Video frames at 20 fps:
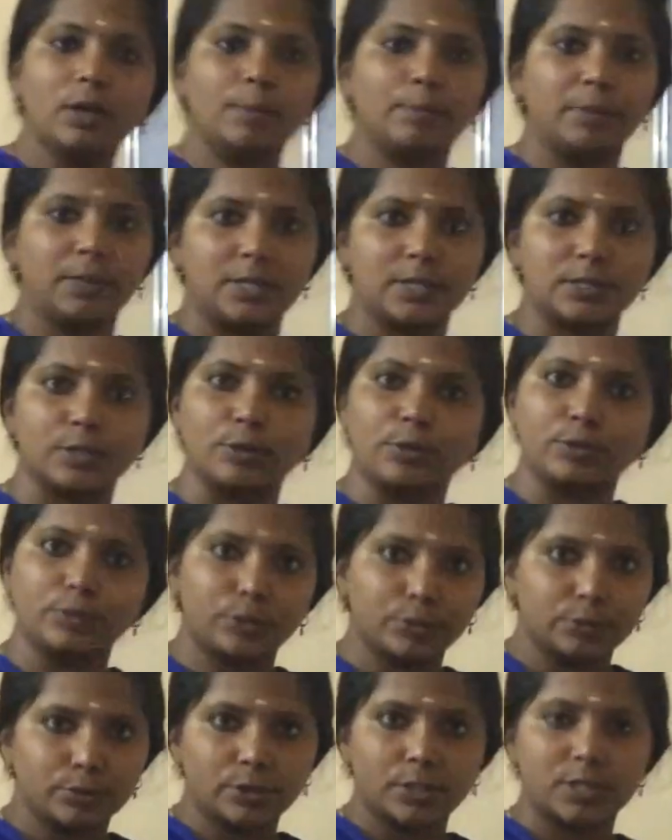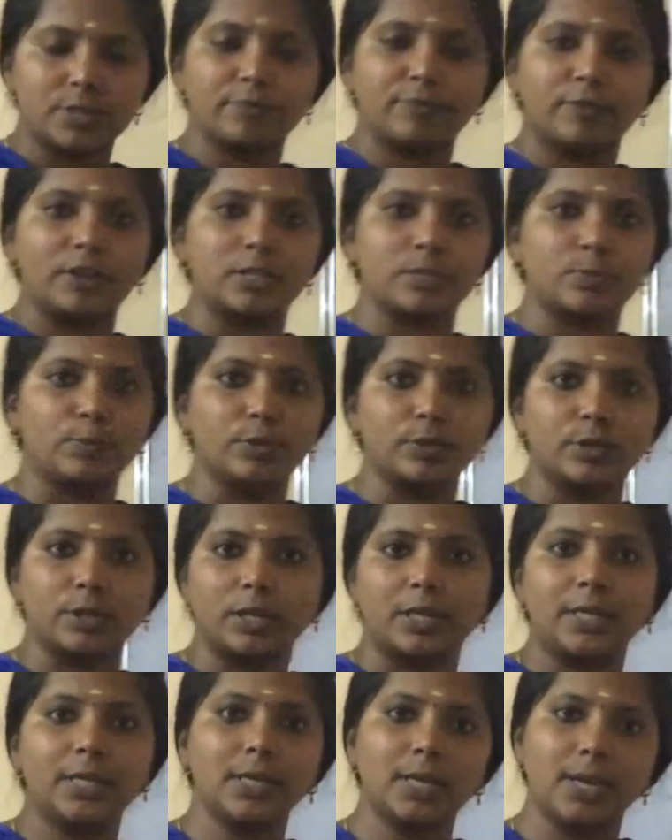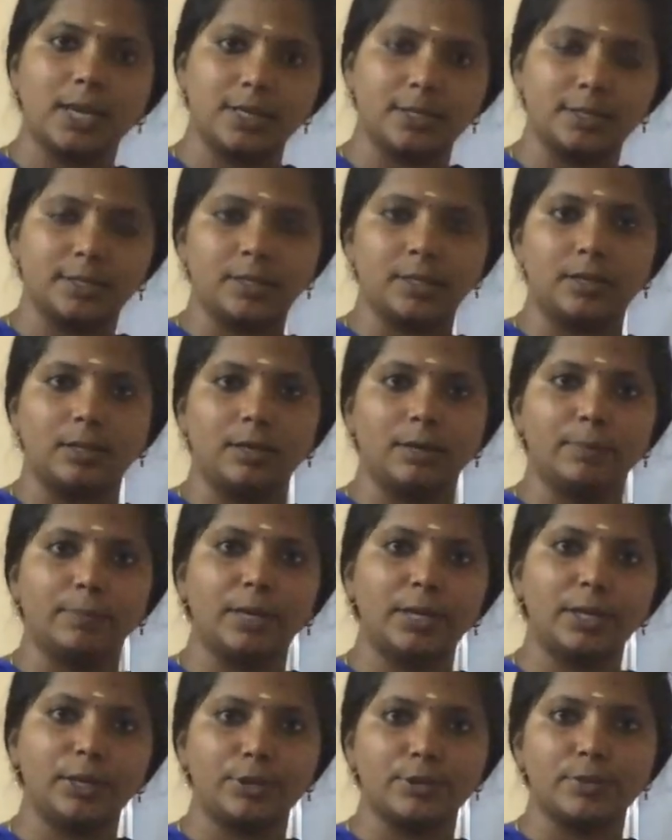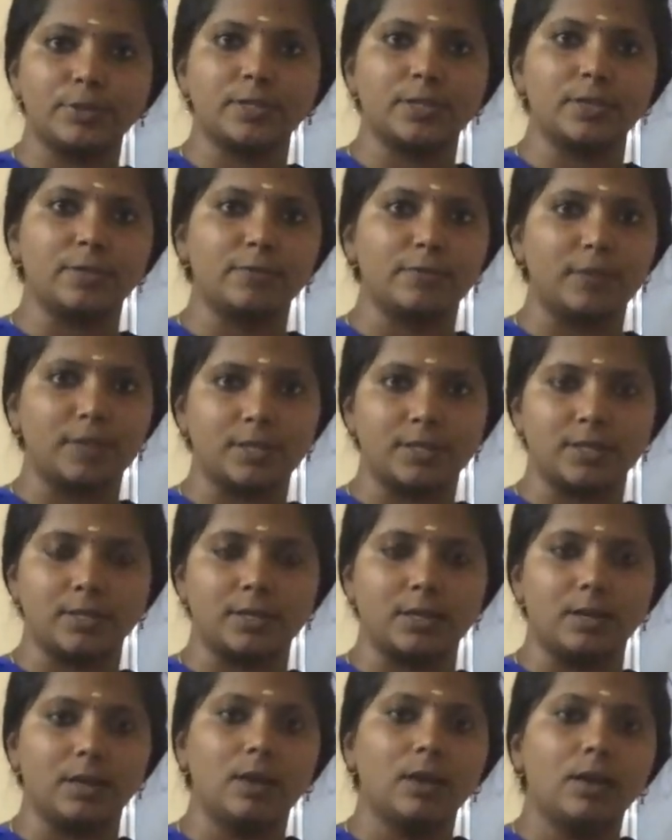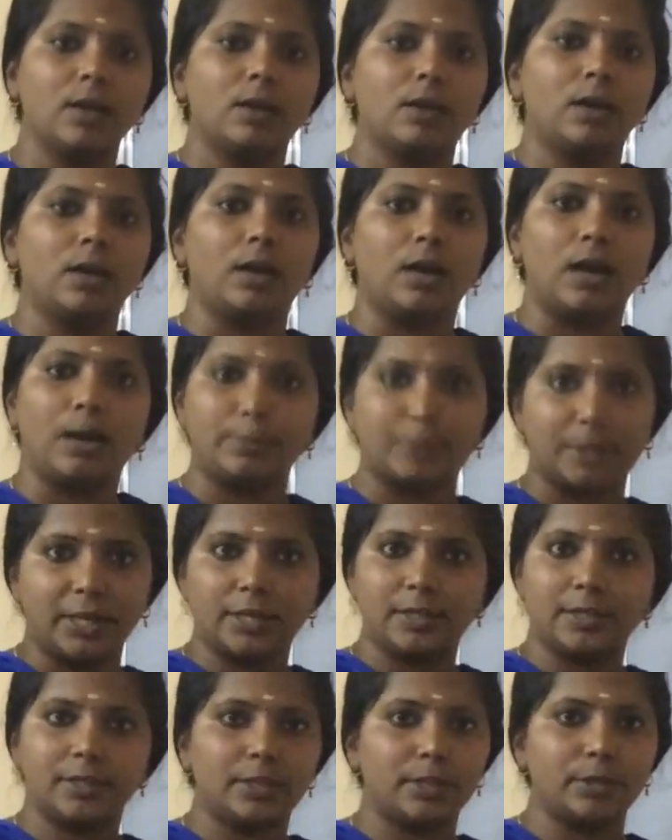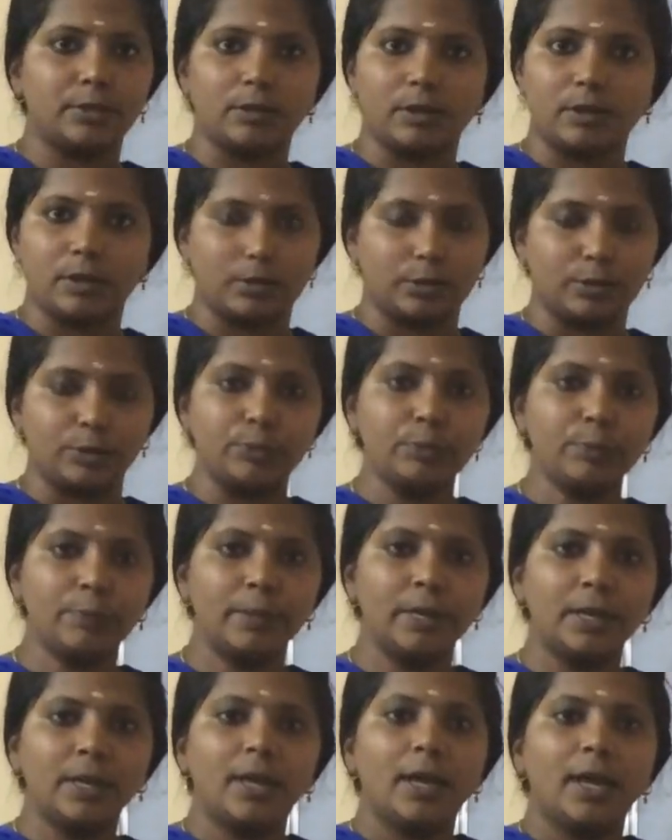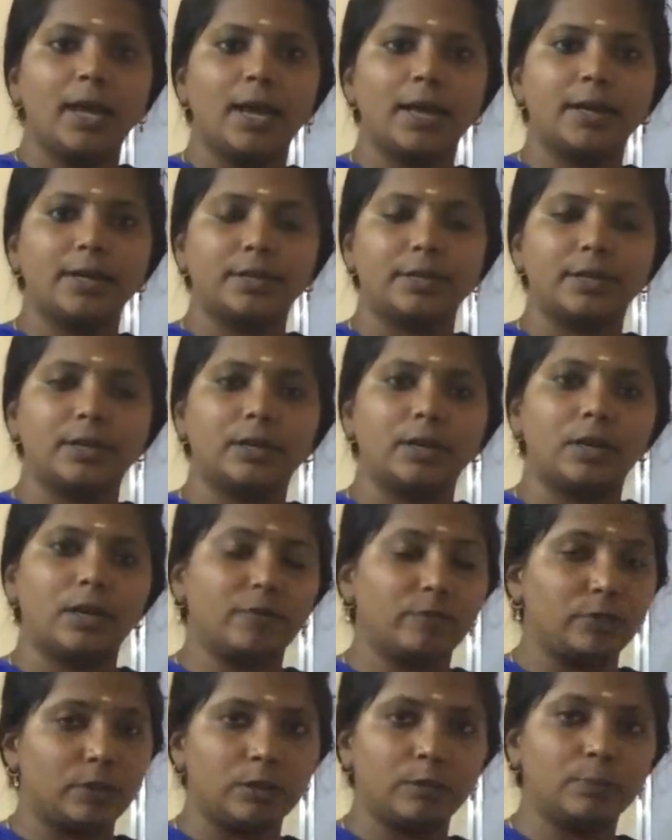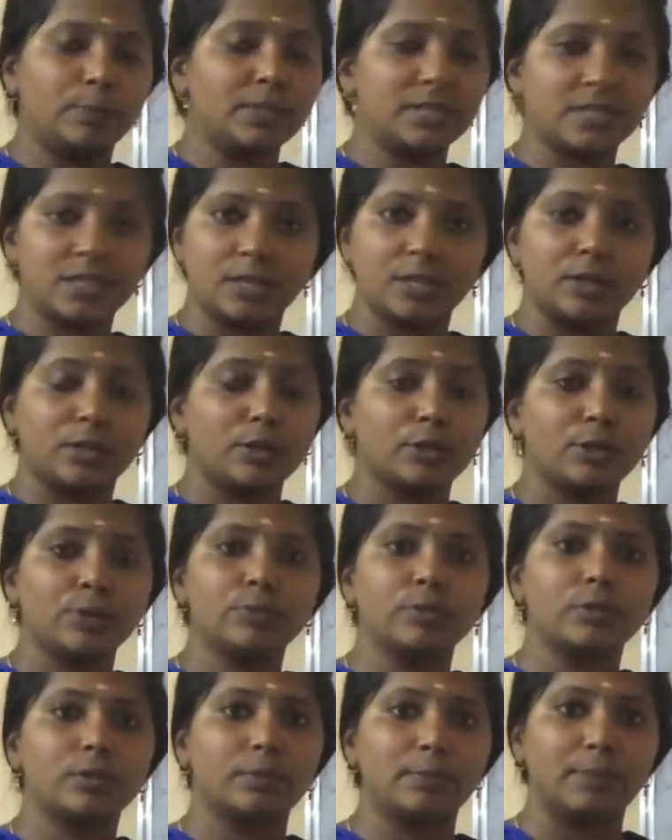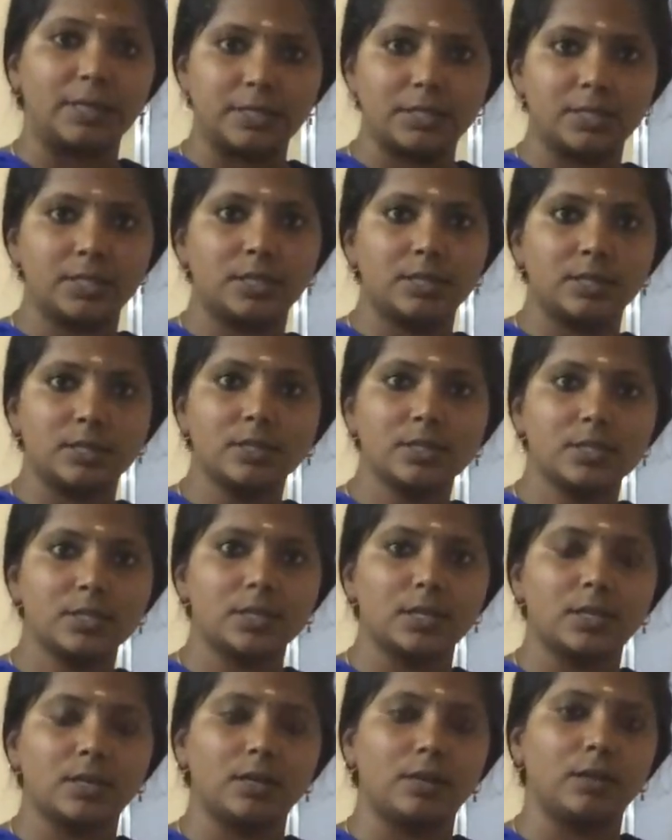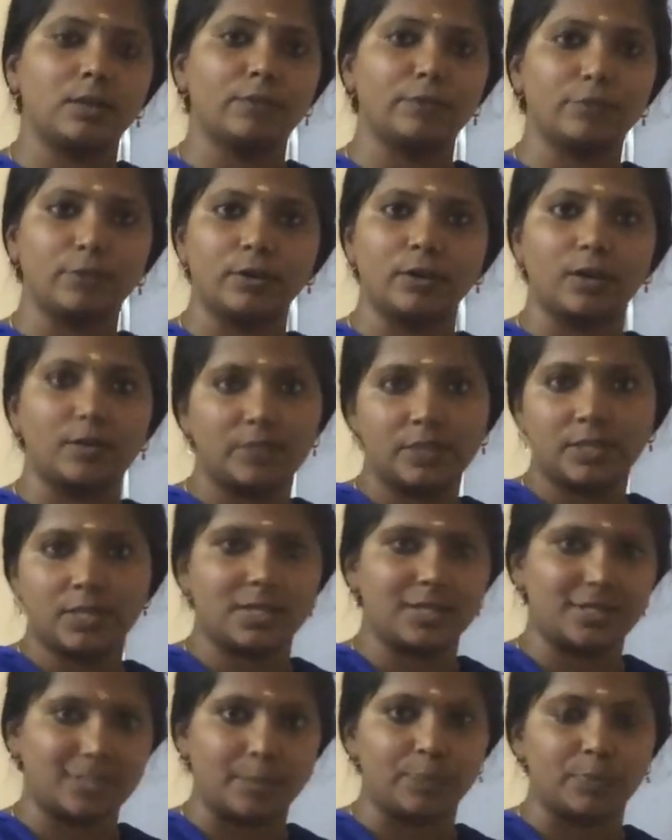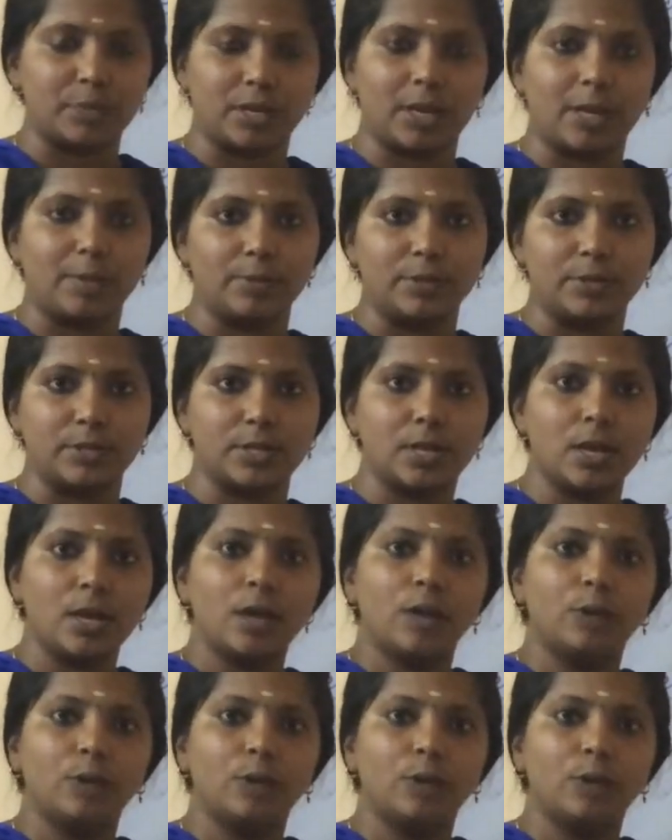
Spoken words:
Please go to this Facebook link and make yourself as updated in our group, and we'll be sending you the materials for our subscribers.